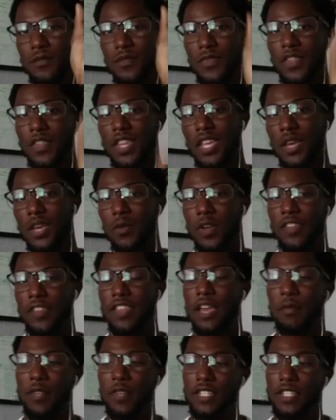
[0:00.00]
And with
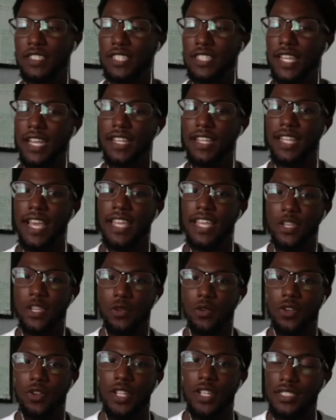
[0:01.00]
that being said, and that
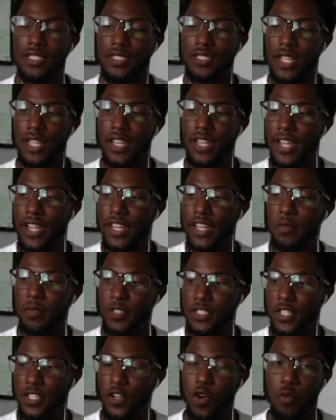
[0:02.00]
yielded us a
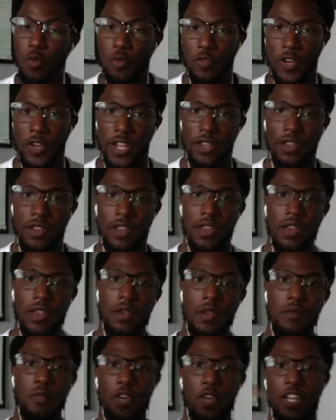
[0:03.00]
90% open rate
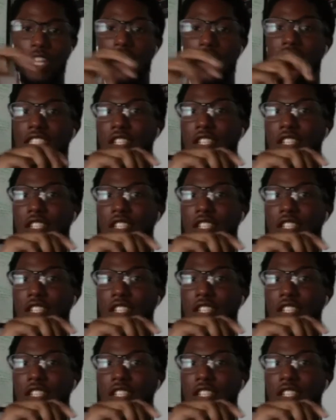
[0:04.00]
because it was